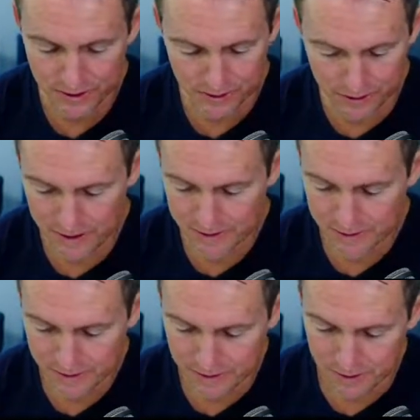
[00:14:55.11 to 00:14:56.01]
All right.
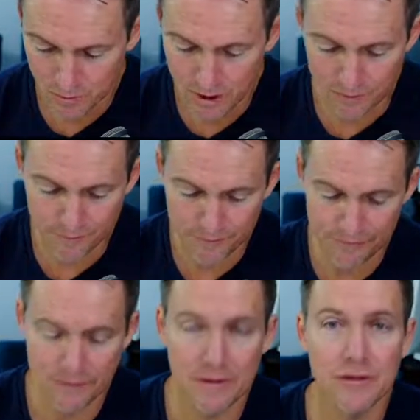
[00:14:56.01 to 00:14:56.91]
Well,
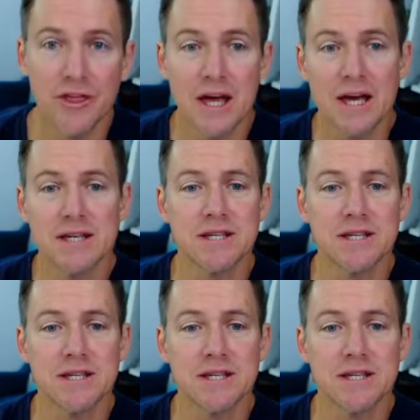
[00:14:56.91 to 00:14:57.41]
there's